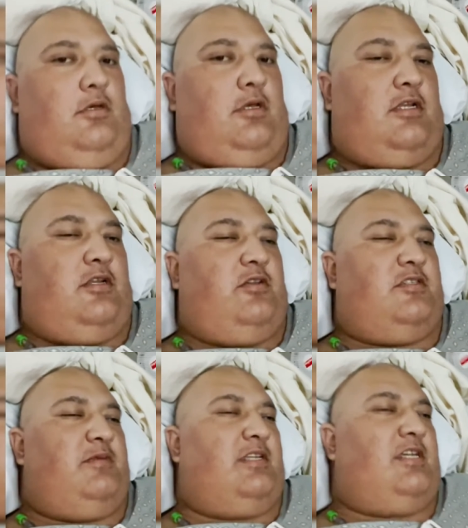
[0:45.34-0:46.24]
I know it's
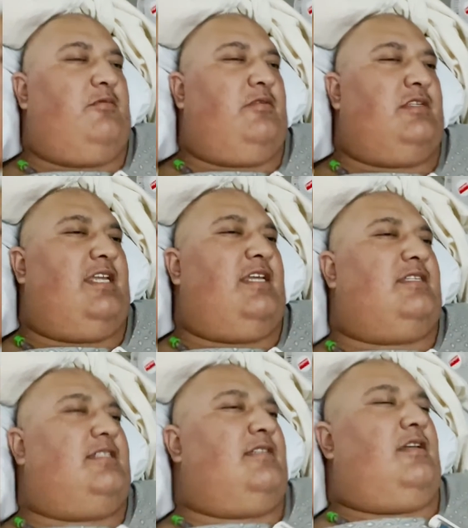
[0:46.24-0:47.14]
been a couple of days
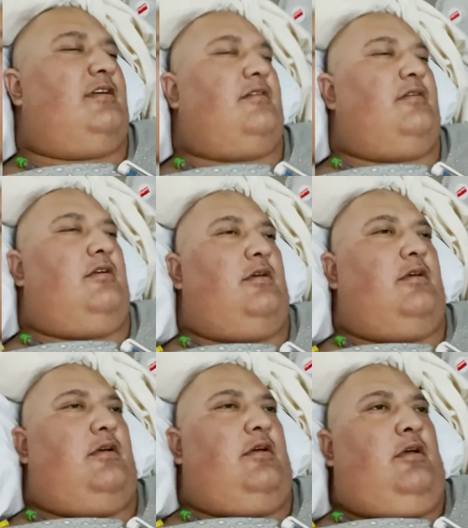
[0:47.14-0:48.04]
since I
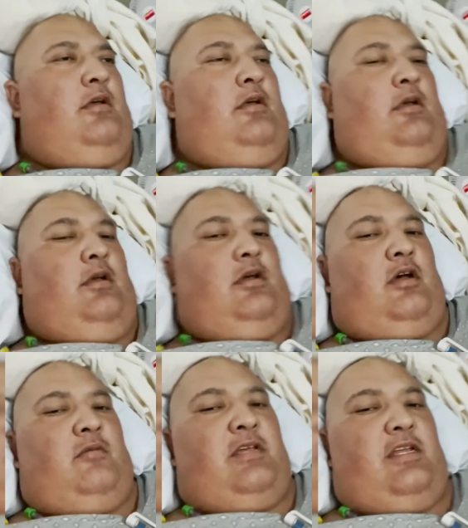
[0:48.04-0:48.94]

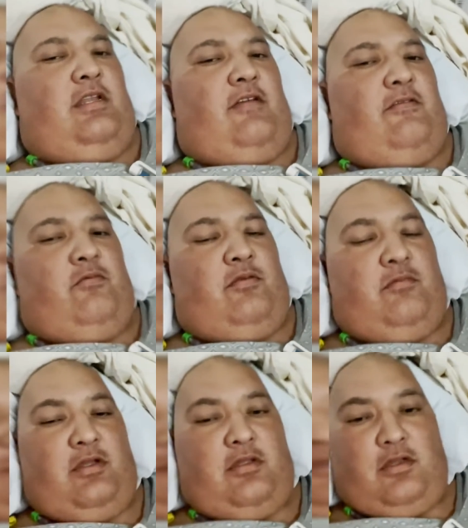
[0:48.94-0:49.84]
updated everyone,
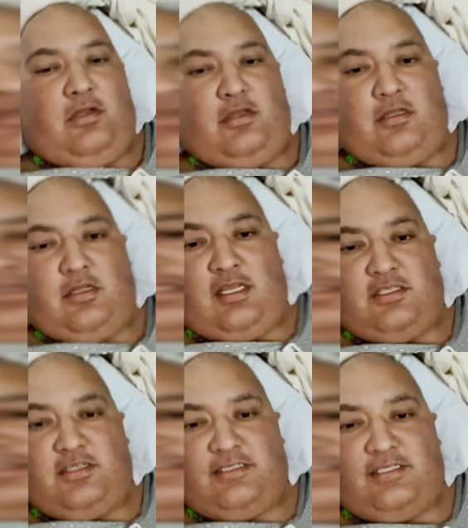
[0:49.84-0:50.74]
but as
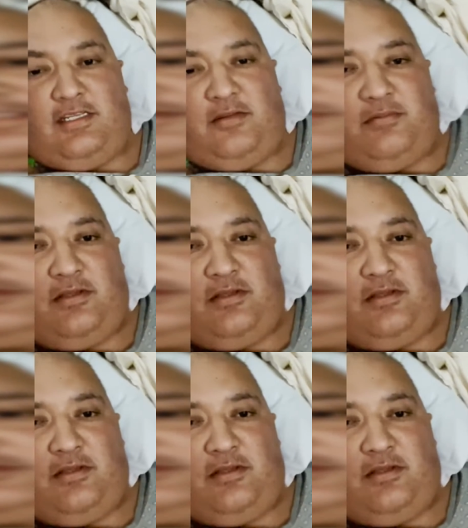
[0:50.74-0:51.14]
you can see, I'm